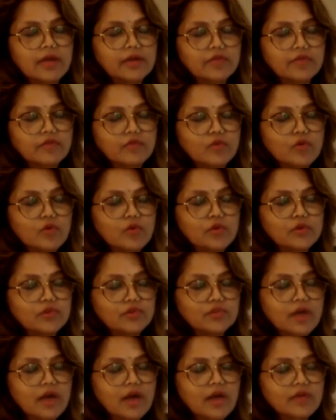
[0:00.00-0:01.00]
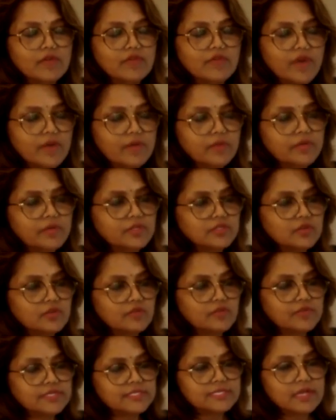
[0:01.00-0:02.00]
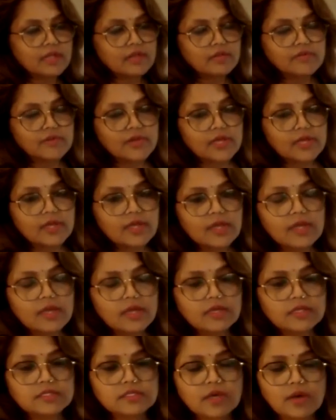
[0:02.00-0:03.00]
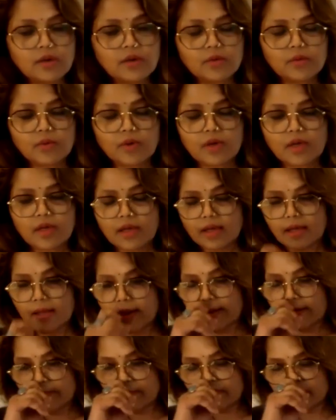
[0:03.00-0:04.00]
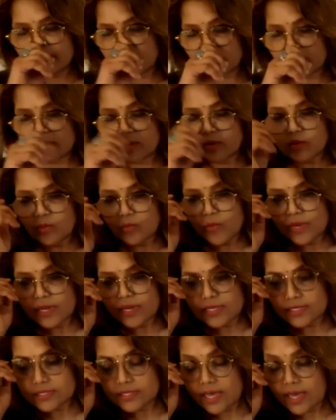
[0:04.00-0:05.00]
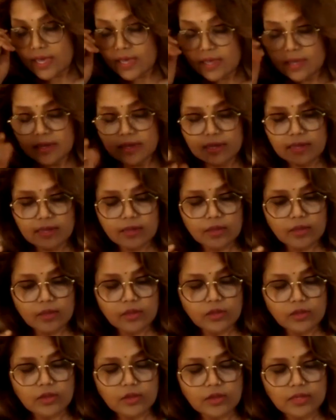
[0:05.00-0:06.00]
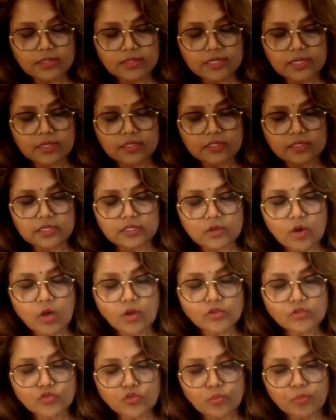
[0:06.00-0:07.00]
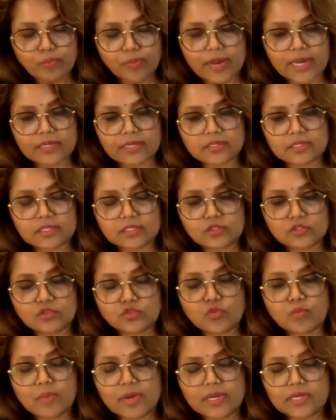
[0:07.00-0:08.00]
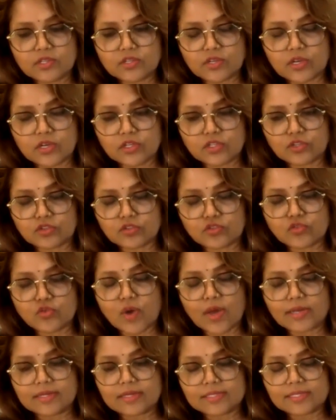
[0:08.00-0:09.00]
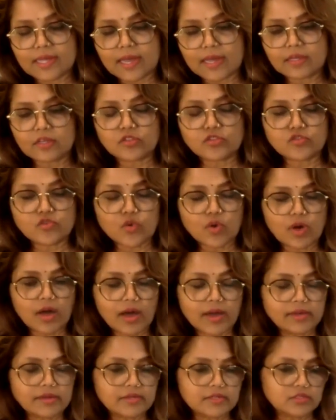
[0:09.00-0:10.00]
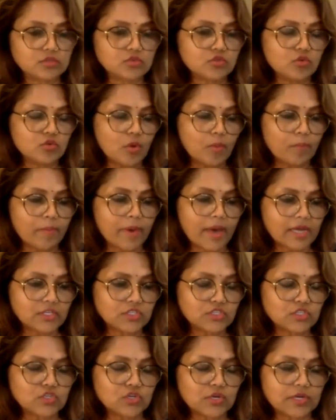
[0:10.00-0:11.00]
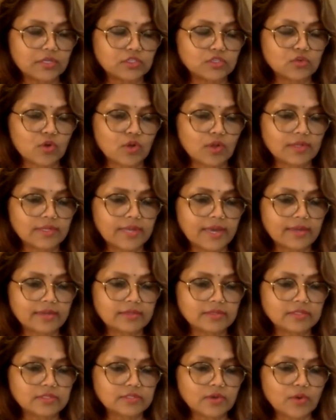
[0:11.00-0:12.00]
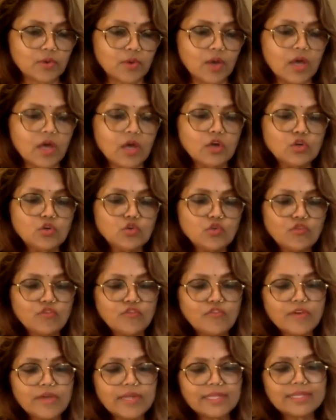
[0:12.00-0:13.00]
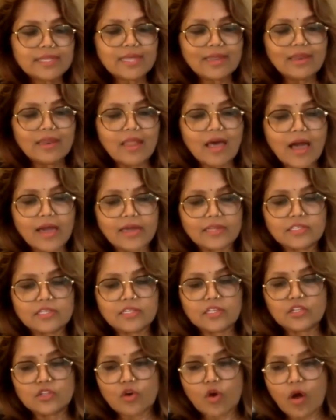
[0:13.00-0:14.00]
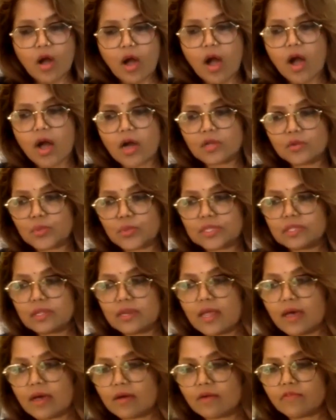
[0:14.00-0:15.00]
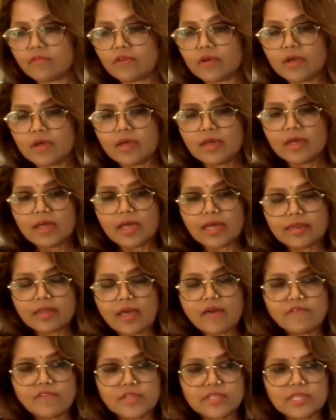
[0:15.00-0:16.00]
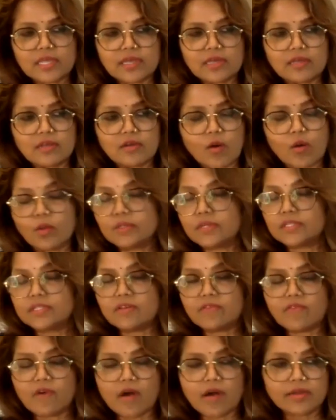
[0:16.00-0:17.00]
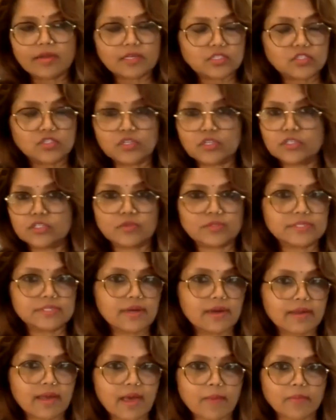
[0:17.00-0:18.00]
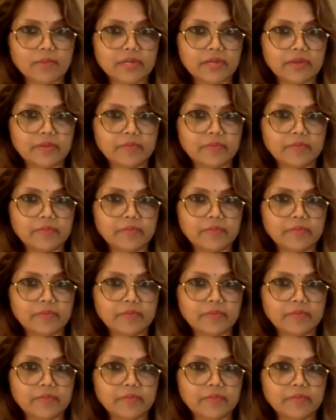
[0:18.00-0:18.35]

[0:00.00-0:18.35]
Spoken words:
of go into the higher vibration of yourself. So when I say it's all through practice, through meditation, through understanding, through kindness, through compassion, you can do all that. So you feed the light in your heart with love, and everything, all the divine exchange will start happening.